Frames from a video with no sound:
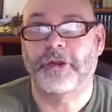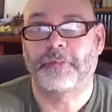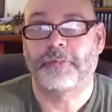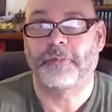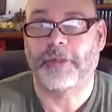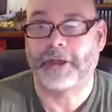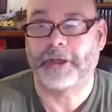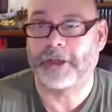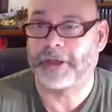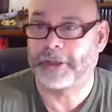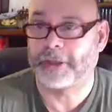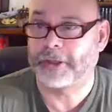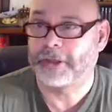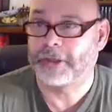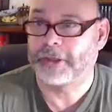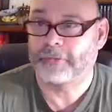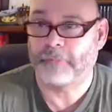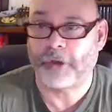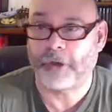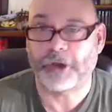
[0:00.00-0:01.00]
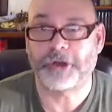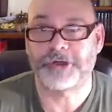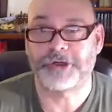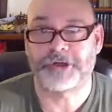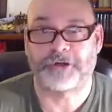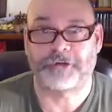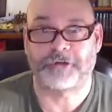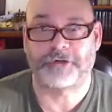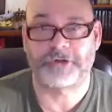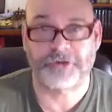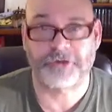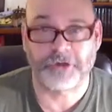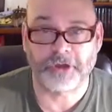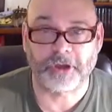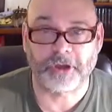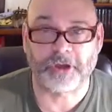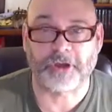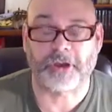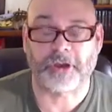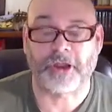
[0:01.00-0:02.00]
My margins should
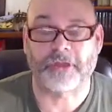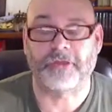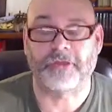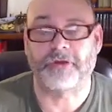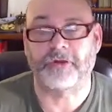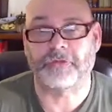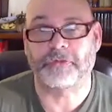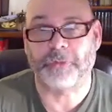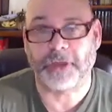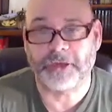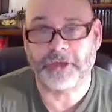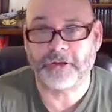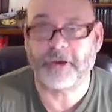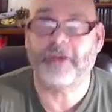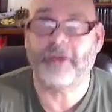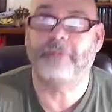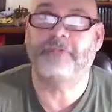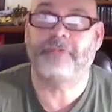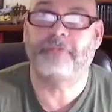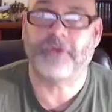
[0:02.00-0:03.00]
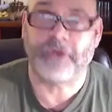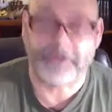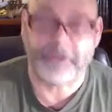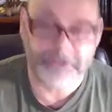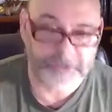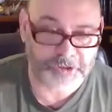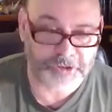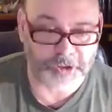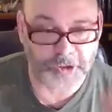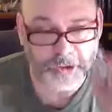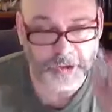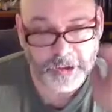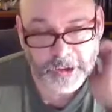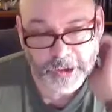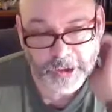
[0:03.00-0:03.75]
look like this. My typeface should.